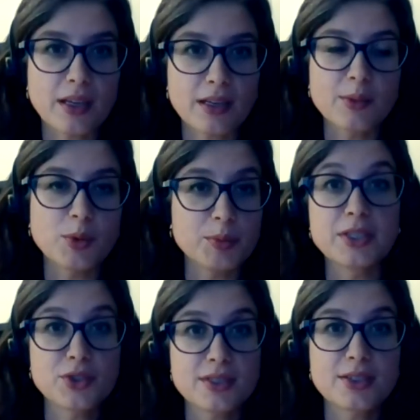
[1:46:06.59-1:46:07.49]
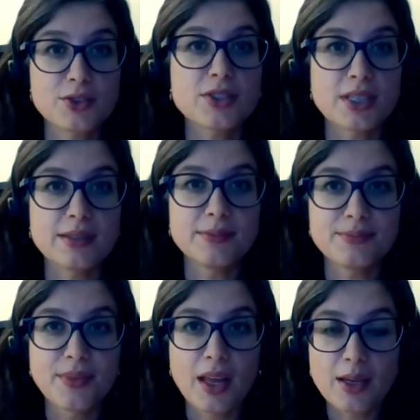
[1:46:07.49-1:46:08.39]
and it will be interesting to see
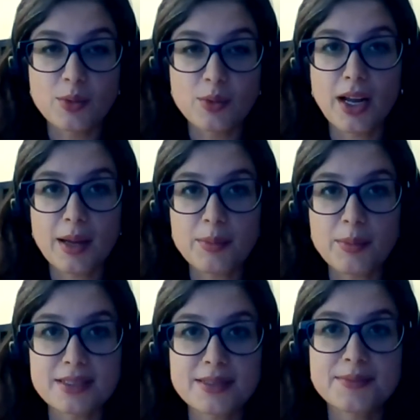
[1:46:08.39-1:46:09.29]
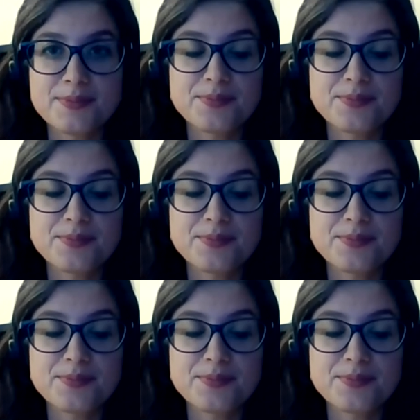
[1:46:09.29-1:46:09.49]
what happens.